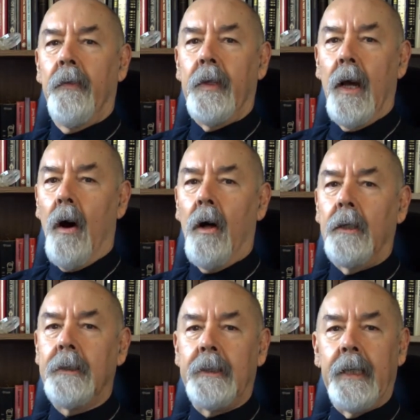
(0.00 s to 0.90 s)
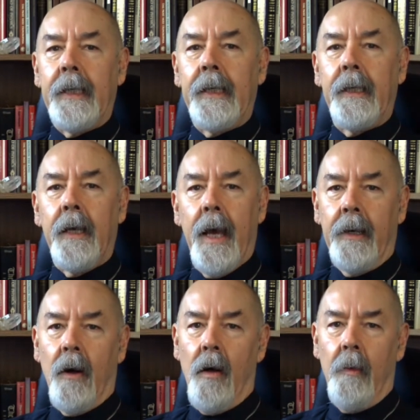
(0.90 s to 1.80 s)
the all-seeing
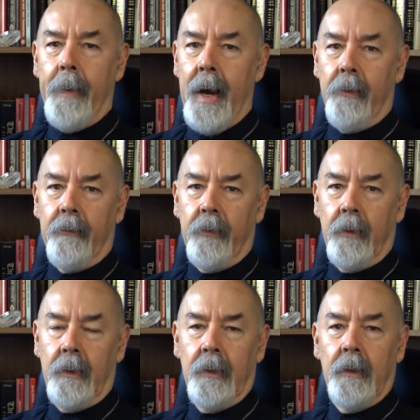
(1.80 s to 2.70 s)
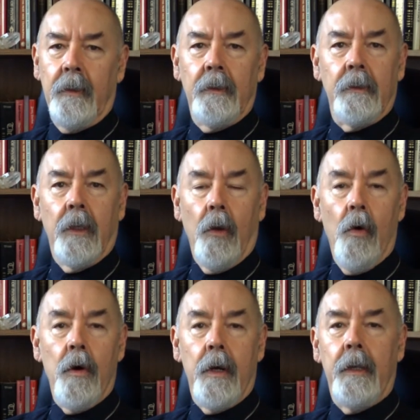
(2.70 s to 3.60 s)
and all-powerful, the
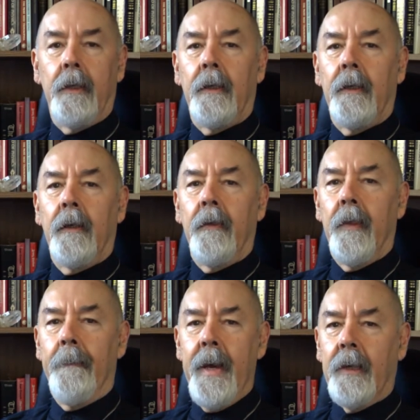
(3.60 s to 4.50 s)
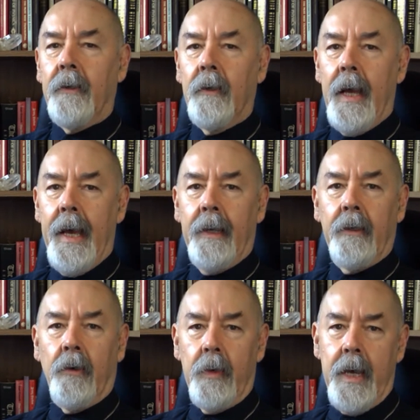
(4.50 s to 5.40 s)
Lord, the maker
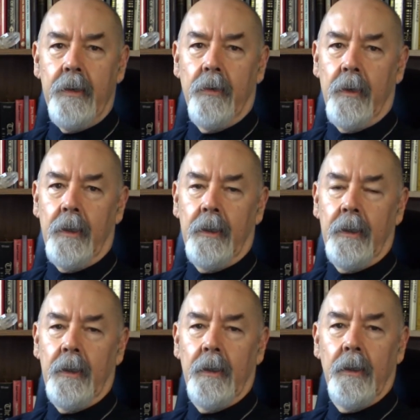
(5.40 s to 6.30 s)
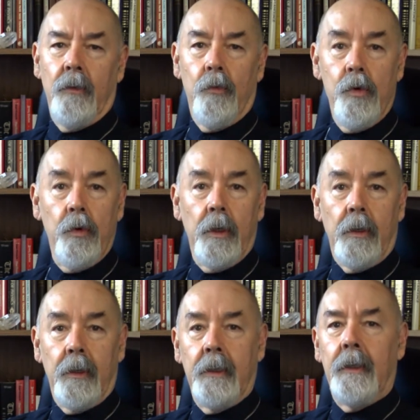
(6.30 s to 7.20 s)
and creator,
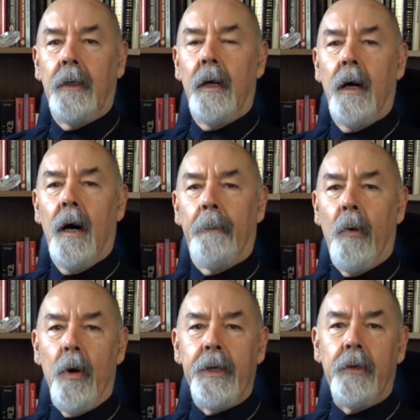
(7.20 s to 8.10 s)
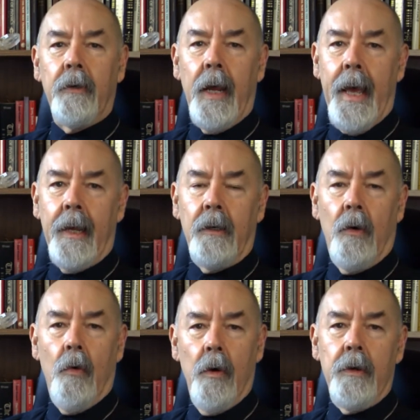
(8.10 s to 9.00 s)
ruler, appointer and
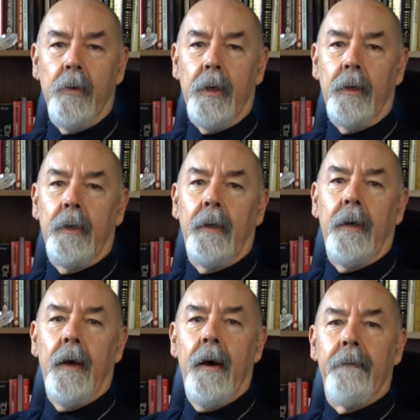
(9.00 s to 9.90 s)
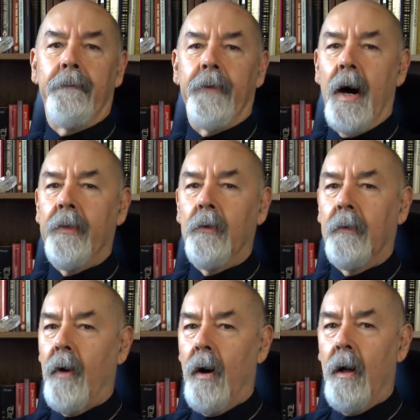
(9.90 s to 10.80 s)
orderer, Father
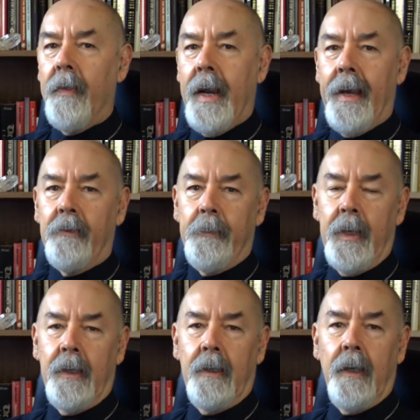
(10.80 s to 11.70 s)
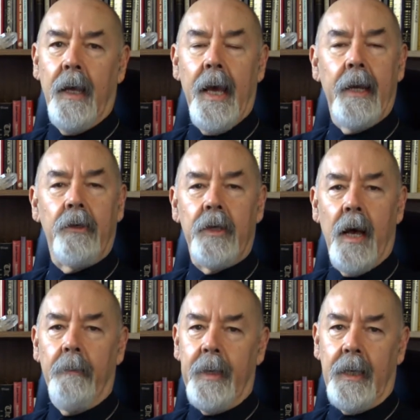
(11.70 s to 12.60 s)
of all that has been and
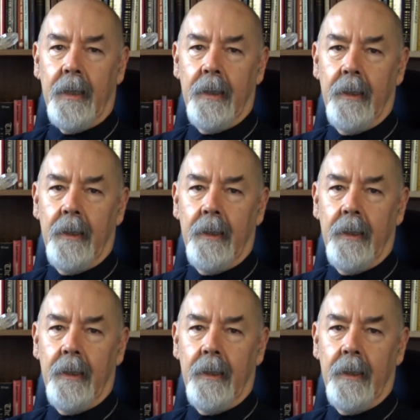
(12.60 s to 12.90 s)
shall be.